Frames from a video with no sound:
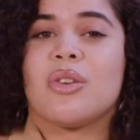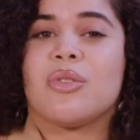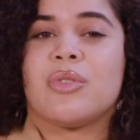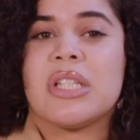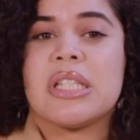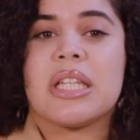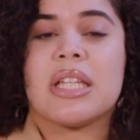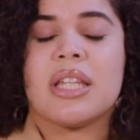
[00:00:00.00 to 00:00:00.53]

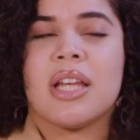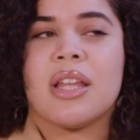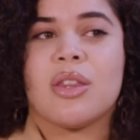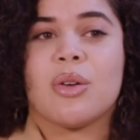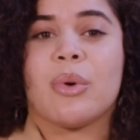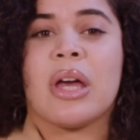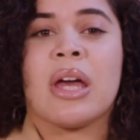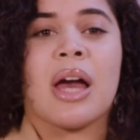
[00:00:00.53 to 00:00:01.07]
Recently,
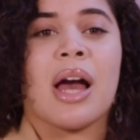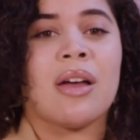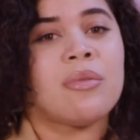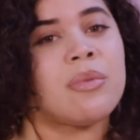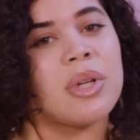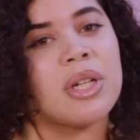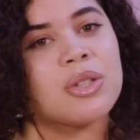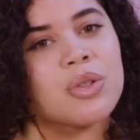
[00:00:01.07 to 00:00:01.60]
the way I've
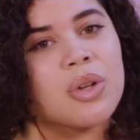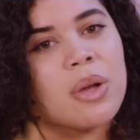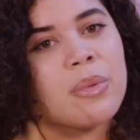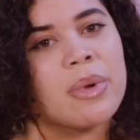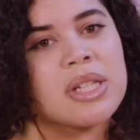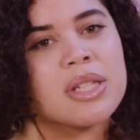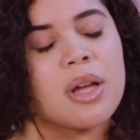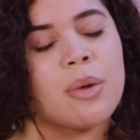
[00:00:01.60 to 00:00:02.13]
been enjoying
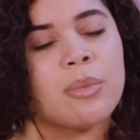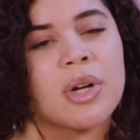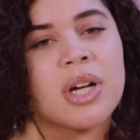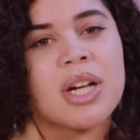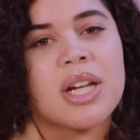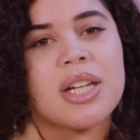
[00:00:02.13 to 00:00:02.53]
my summer